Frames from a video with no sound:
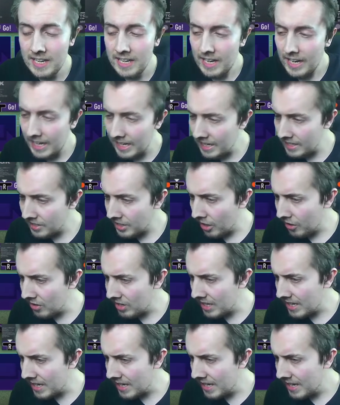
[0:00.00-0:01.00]
It is
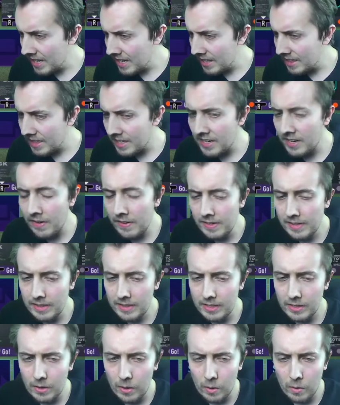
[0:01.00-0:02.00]
currently the 9th
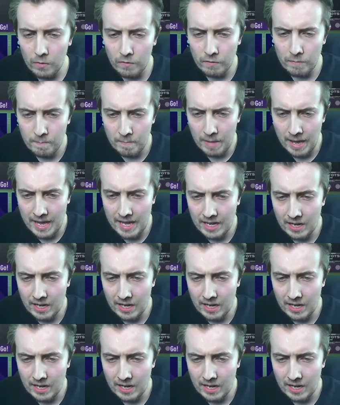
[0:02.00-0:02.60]
of May.